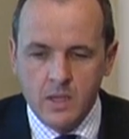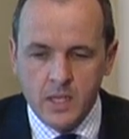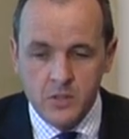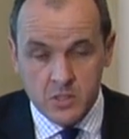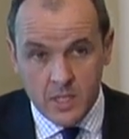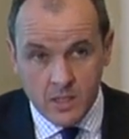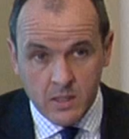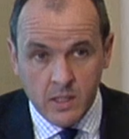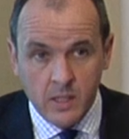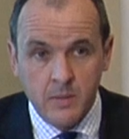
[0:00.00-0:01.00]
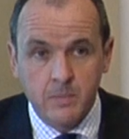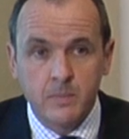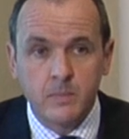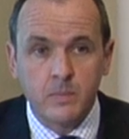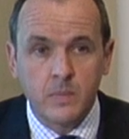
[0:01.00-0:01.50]
And secondly,
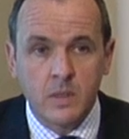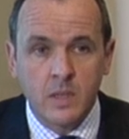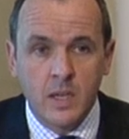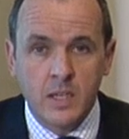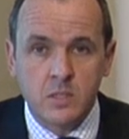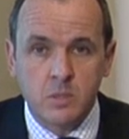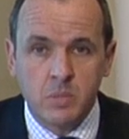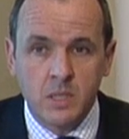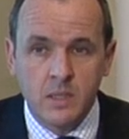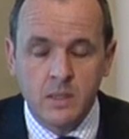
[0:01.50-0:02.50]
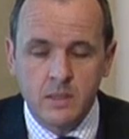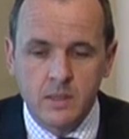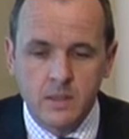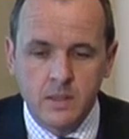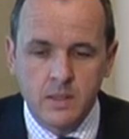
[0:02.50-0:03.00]
there has to be
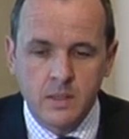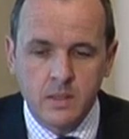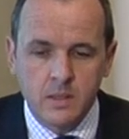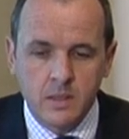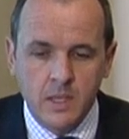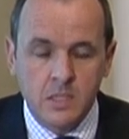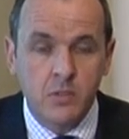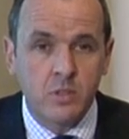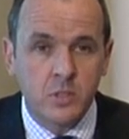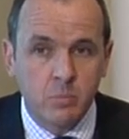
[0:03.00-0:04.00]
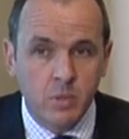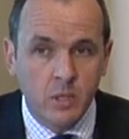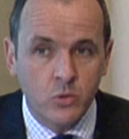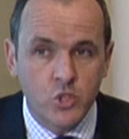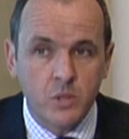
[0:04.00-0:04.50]
a different
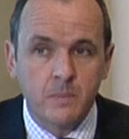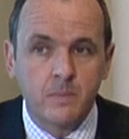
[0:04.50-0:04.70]
approach